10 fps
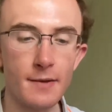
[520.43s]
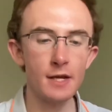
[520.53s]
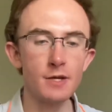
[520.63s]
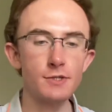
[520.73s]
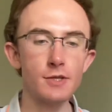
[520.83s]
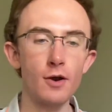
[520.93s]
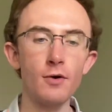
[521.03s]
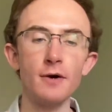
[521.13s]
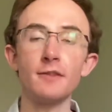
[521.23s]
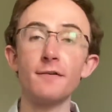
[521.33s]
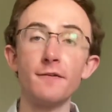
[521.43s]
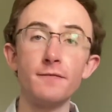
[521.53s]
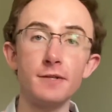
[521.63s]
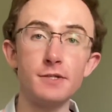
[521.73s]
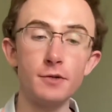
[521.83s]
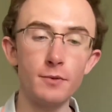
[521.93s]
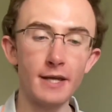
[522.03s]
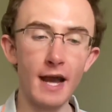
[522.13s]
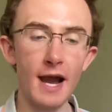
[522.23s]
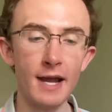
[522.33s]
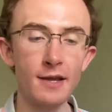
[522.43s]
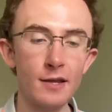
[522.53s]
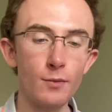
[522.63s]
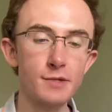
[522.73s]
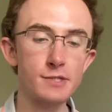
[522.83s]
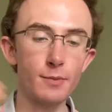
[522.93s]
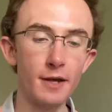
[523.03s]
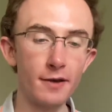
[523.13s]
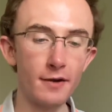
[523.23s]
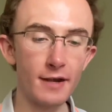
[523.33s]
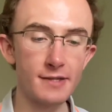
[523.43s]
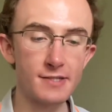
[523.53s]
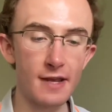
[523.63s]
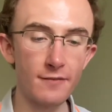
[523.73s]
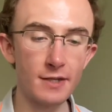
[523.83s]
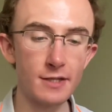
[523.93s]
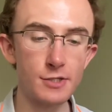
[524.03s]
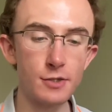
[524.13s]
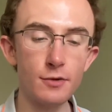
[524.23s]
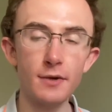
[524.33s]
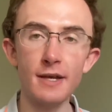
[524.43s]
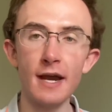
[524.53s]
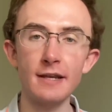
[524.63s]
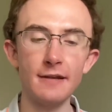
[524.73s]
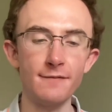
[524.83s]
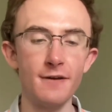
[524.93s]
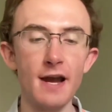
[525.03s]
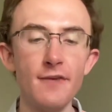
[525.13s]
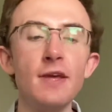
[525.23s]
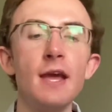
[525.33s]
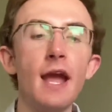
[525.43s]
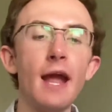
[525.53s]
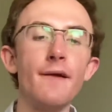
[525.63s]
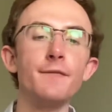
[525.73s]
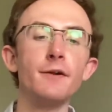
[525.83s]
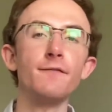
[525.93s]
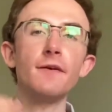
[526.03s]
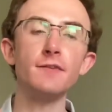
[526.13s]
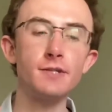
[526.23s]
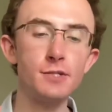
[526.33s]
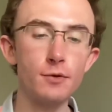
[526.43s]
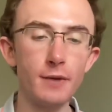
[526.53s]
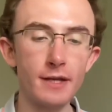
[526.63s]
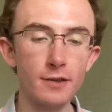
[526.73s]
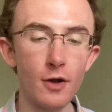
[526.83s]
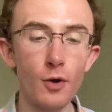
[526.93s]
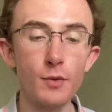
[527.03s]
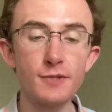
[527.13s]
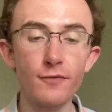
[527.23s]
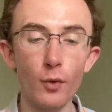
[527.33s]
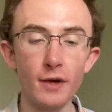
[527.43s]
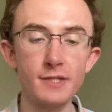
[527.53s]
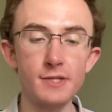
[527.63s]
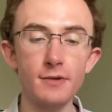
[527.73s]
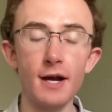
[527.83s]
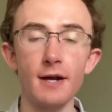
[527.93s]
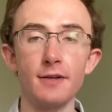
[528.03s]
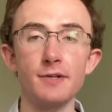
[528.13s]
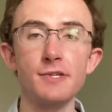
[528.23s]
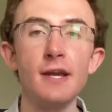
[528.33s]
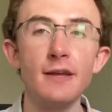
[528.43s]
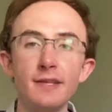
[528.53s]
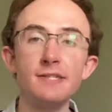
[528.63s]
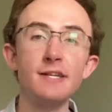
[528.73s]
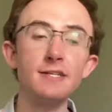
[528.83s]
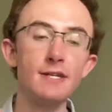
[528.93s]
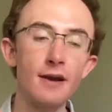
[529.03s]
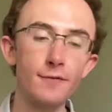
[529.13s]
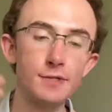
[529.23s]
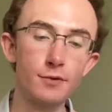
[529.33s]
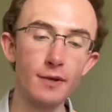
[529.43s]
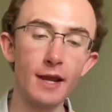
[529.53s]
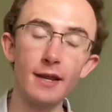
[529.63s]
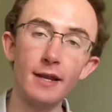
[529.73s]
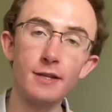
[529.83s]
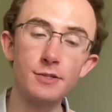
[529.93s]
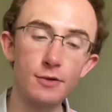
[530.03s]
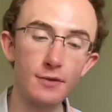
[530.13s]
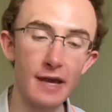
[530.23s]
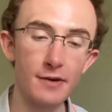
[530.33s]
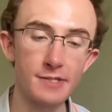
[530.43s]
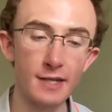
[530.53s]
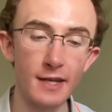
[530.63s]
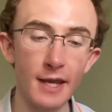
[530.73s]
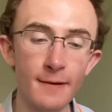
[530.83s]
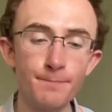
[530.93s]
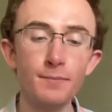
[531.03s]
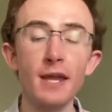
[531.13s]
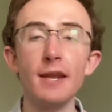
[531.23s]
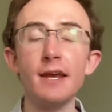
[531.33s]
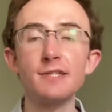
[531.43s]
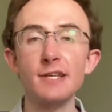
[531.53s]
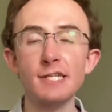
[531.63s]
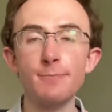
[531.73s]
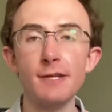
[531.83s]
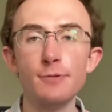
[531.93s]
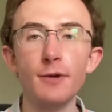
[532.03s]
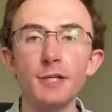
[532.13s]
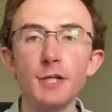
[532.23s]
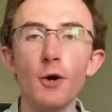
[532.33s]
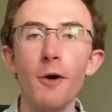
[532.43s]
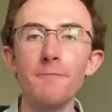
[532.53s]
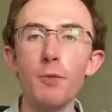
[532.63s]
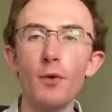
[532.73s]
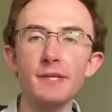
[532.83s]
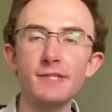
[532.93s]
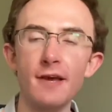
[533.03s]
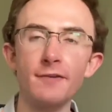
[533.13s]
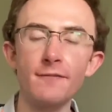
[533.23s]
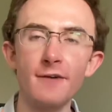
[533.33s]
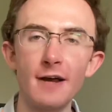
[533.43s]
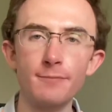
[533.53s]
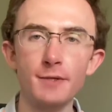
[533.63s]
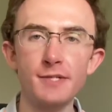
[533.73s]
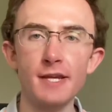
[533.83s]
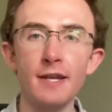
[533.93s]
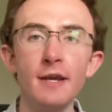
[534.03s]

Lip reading: So their 52-week high was $372.95, and their 52-week low was $42. This ETF was created in 2008 and has an expense ratio of 0.75%.